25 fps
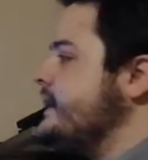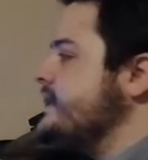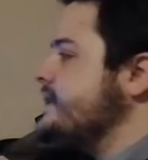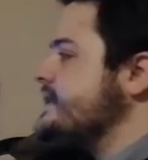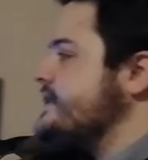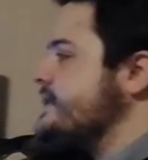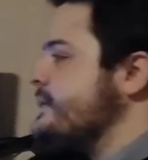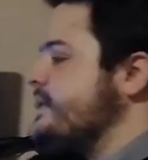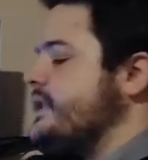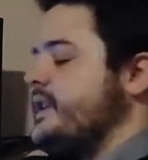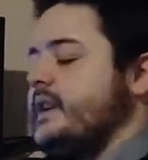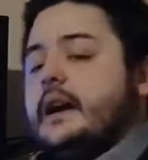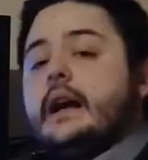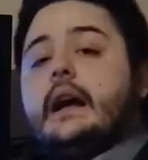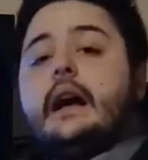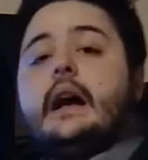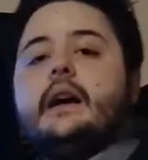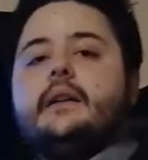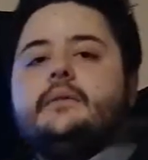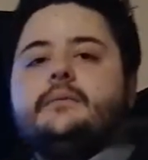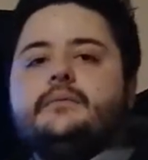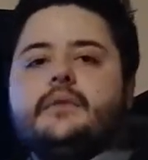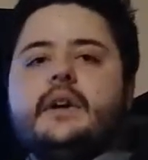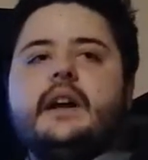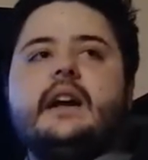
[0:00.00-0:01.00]
Some of the,
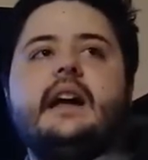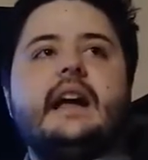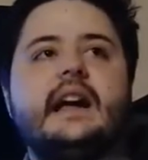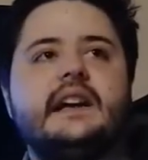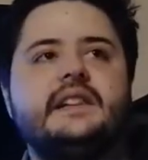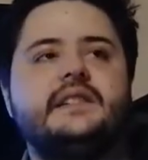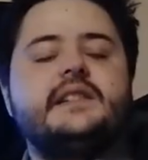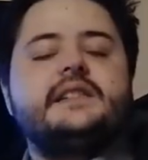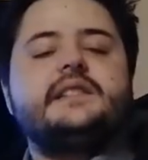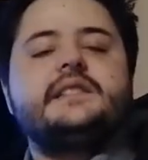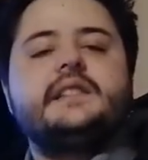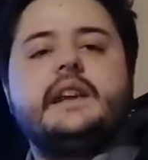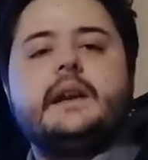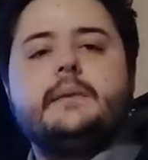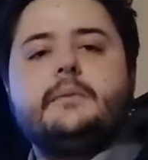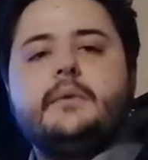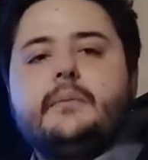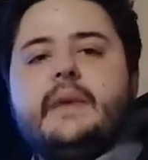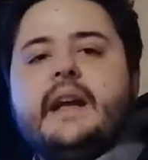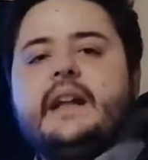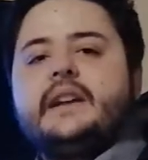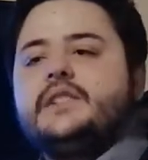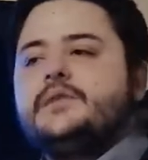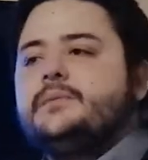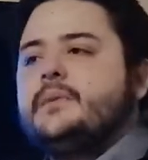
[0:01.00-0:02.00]
as I said, I'm a
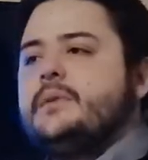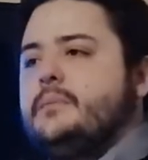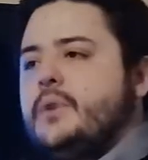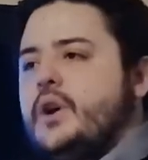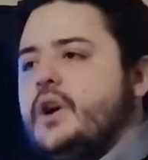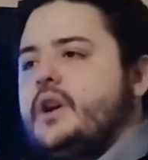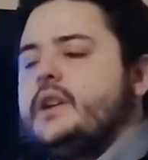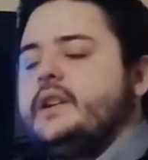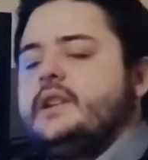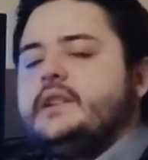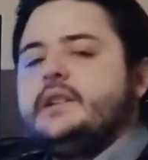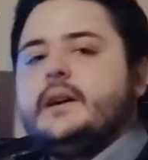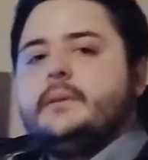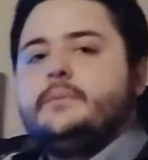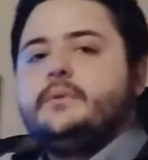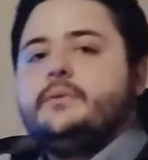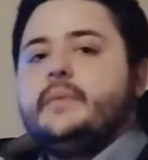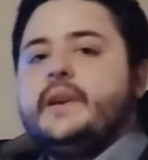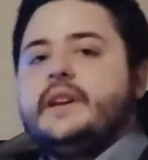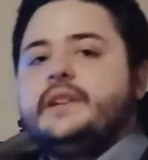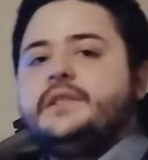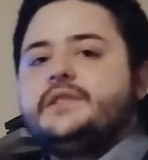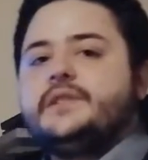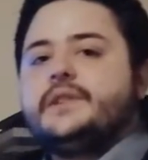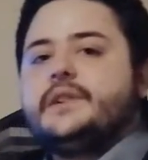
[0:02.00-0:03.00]
management marketing double
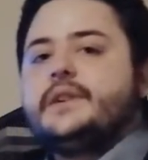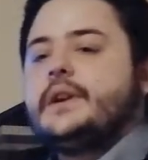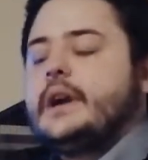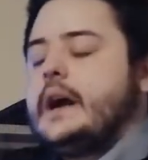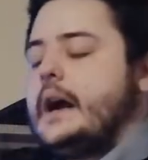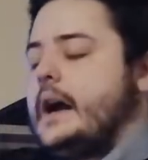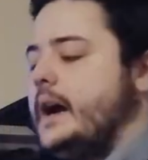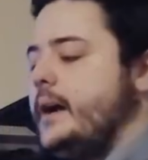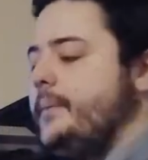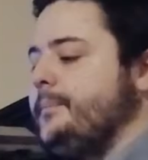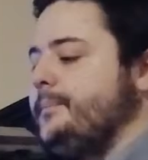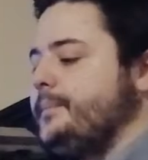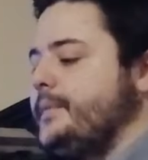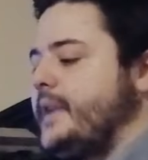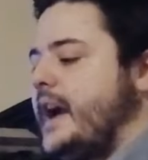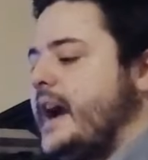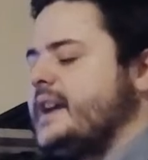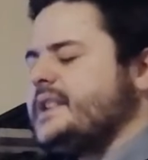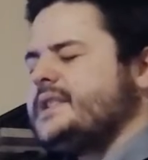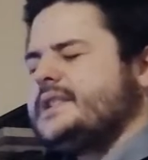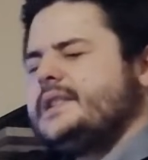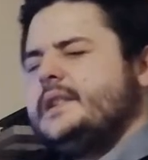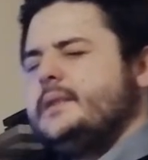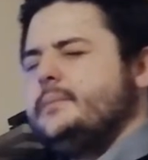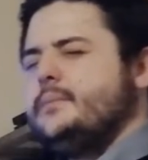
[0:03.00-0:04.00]
major.
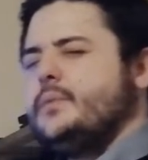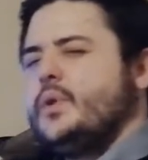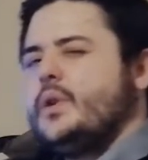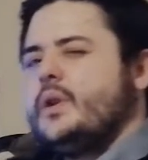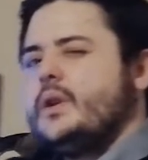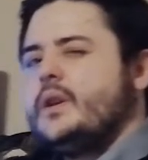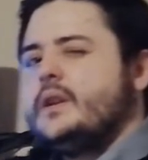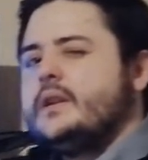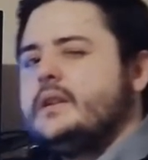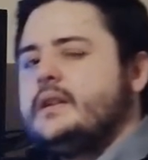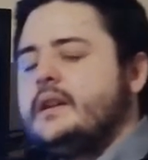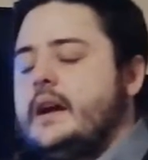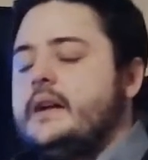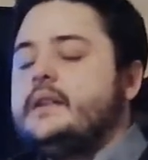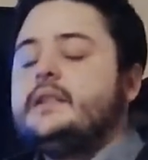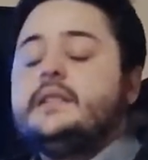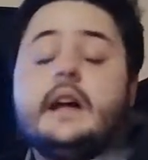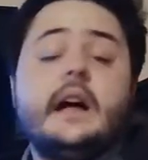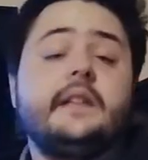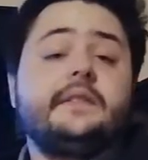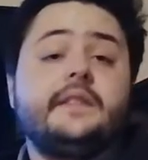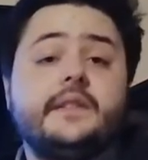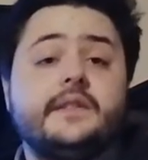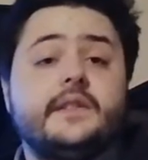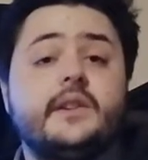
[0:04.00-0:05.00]
I see more,
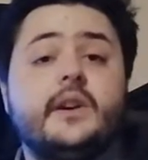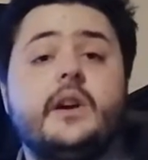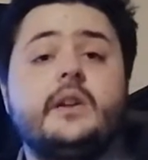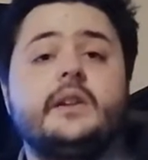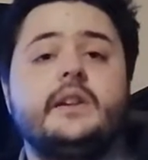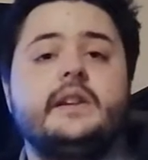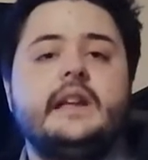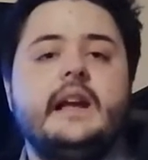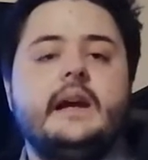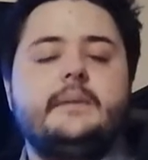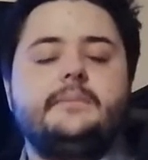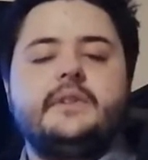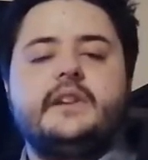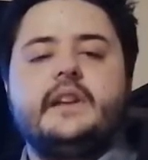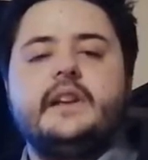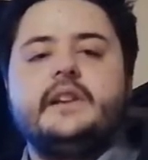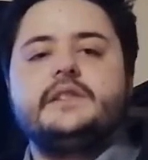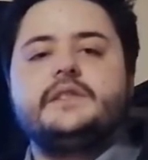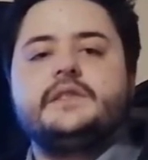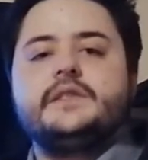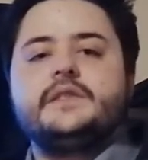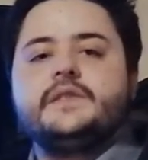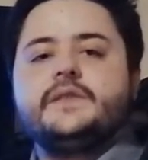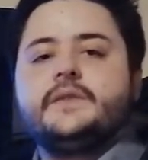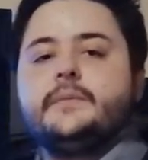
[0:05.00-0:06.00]
not that there aren't any
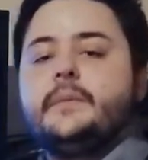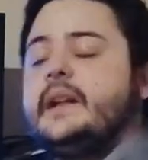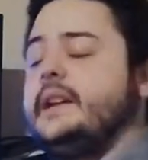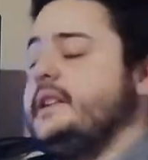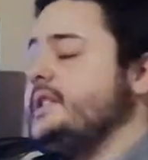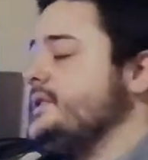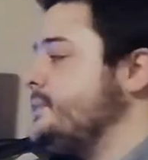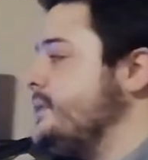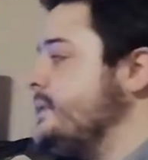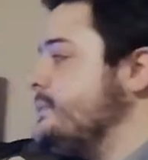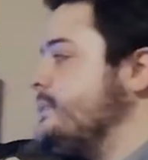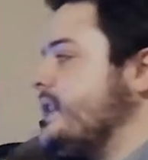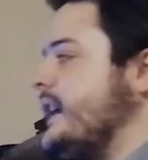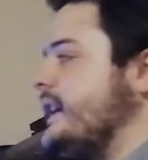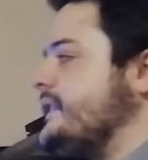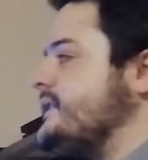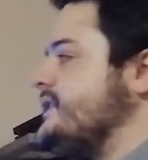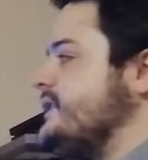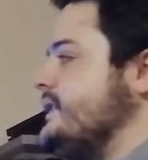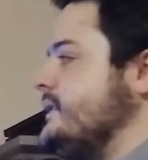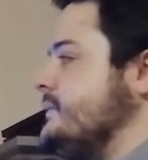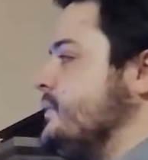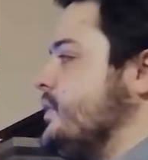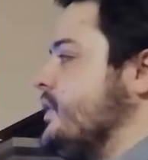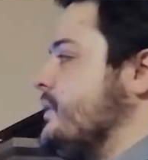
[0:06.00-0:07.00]
applications for management, but I've
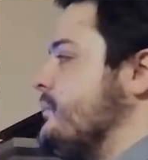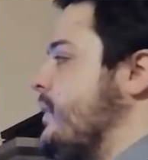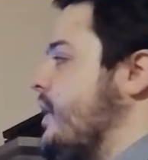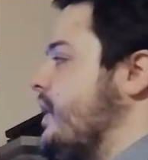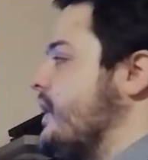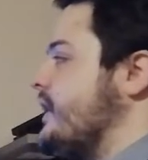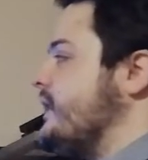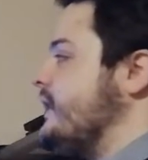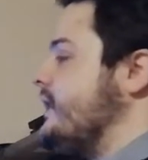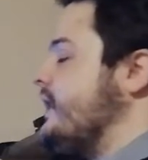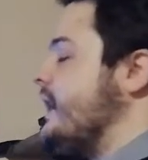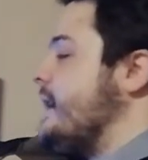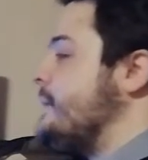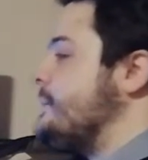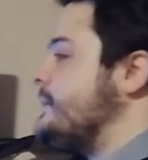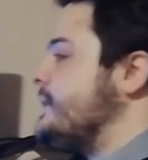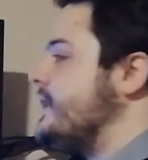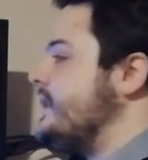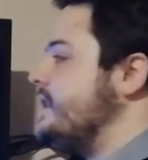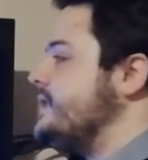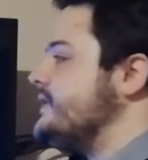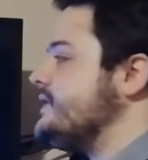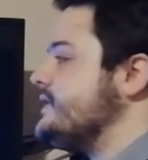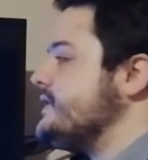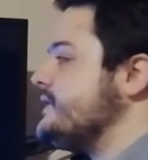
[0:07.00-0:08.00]
seen more marketing
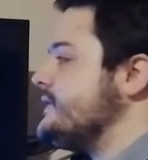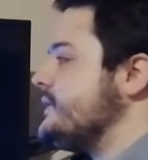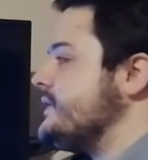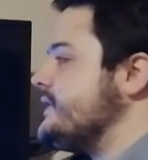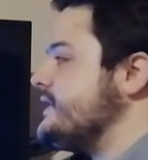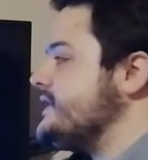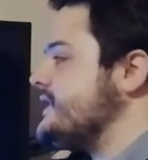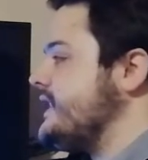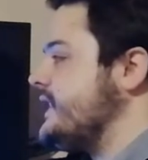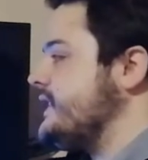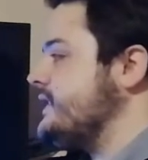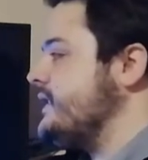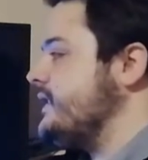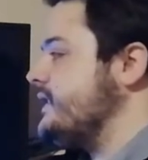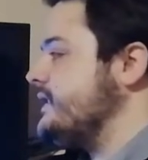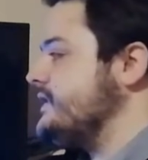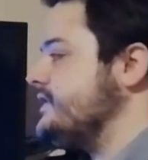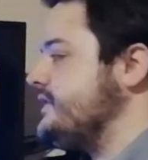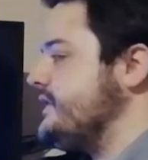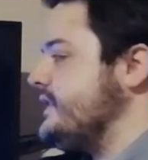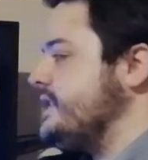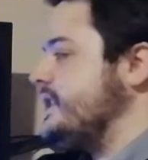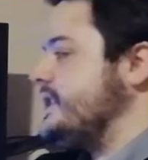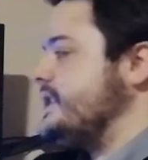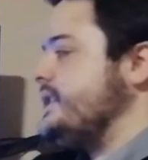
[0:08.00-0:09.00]
applications for this
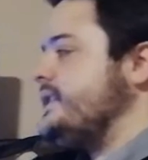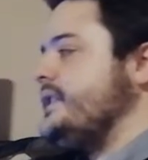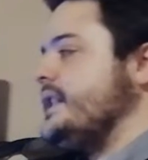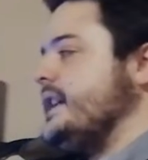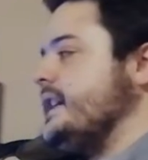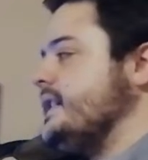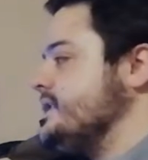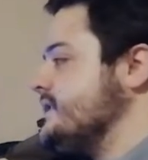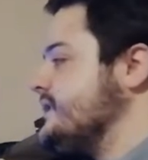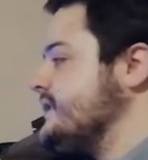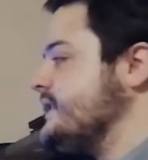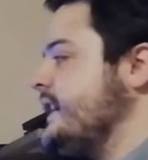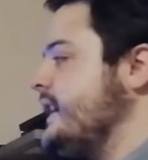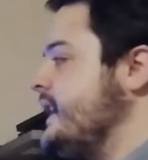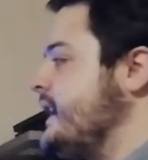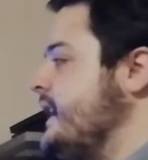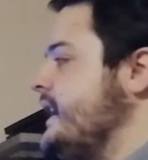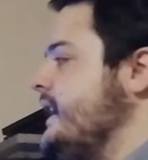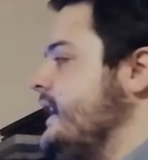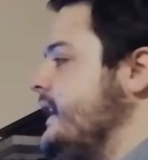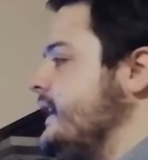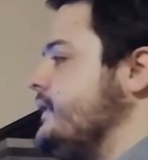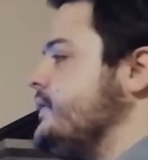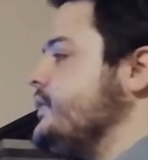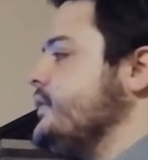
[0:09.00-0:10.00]
technology than anything else,
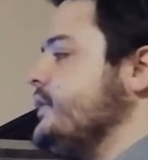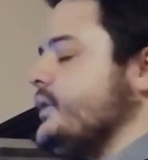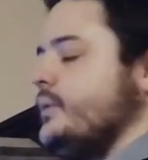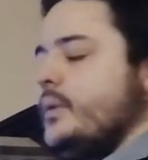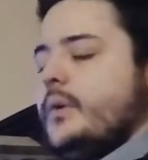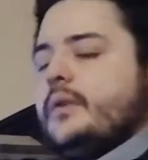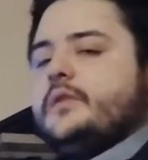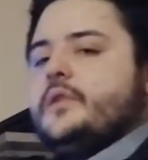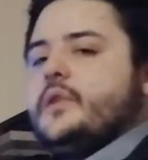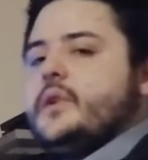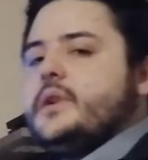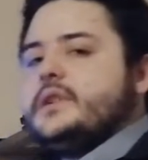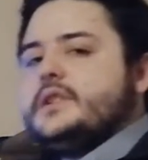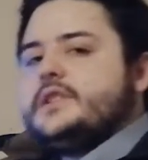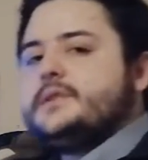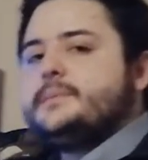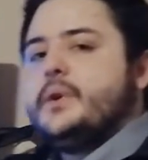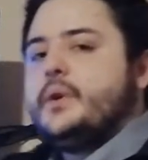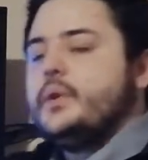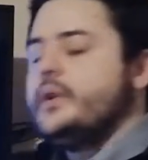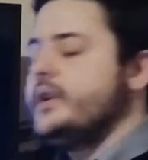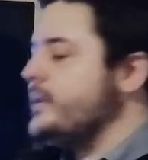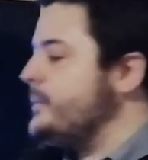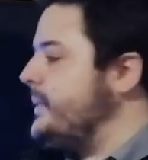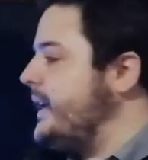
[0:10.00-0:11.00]
including what we've already
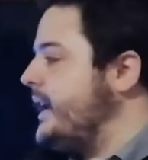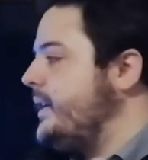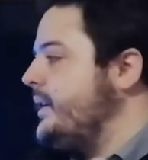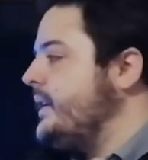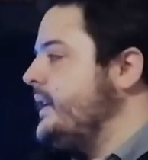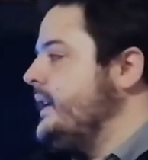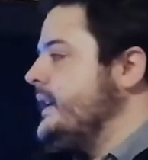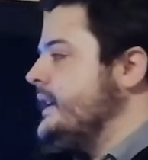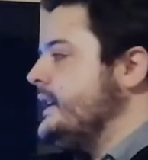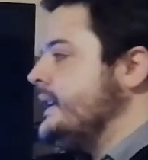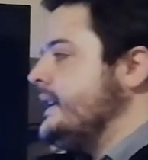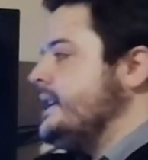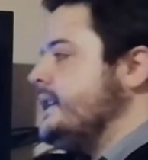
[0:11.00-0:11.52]
spoken about.